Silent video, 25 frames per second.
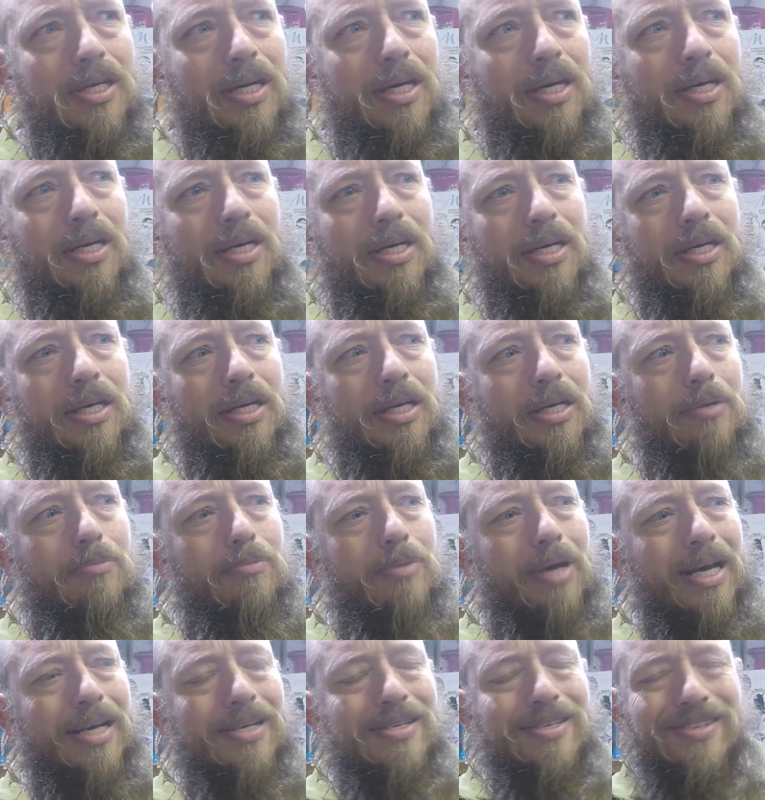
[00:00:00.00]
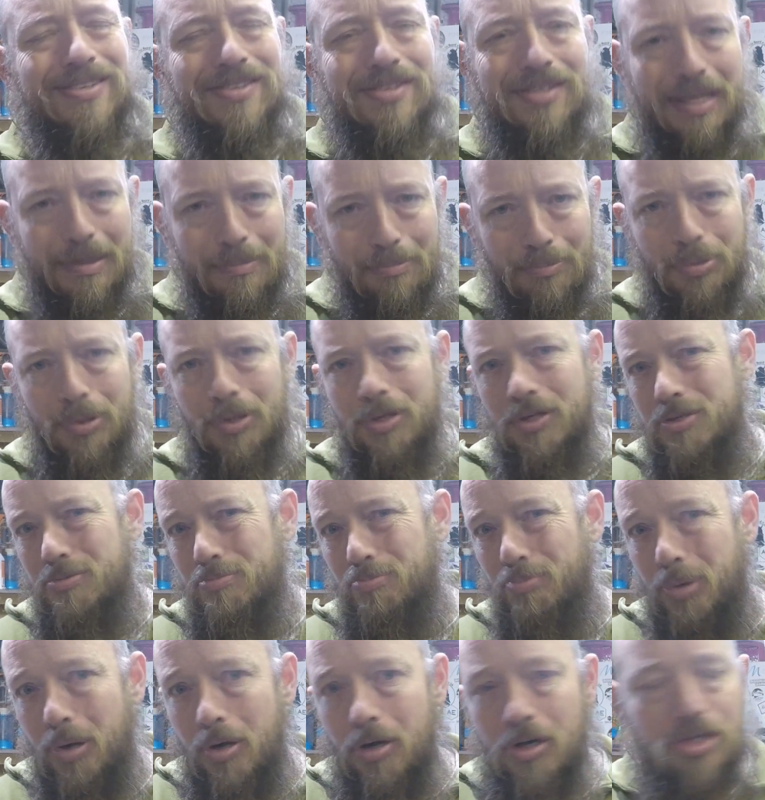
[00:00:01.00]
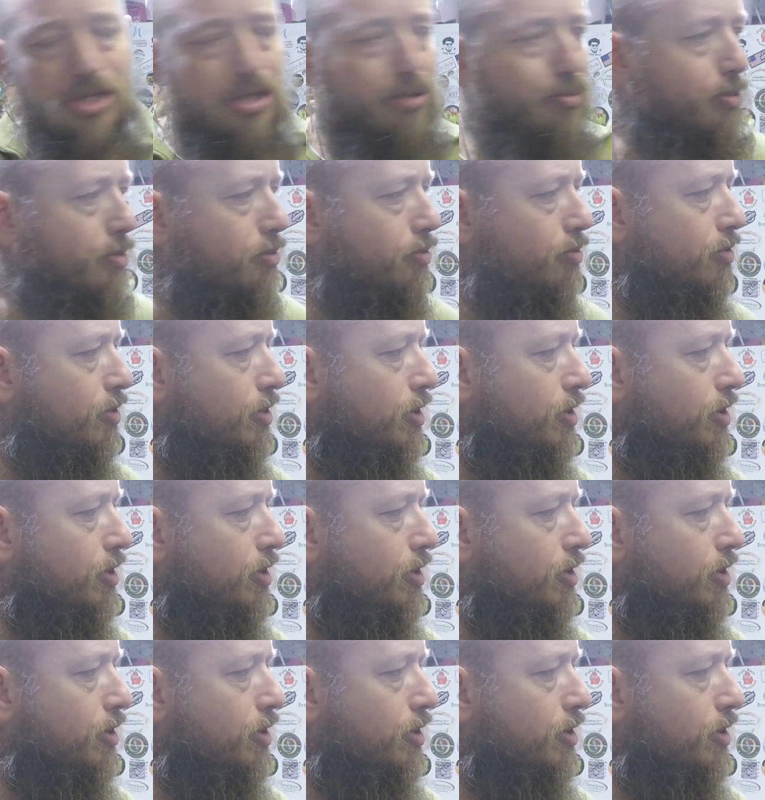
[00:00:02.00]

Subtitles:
as simple as possible,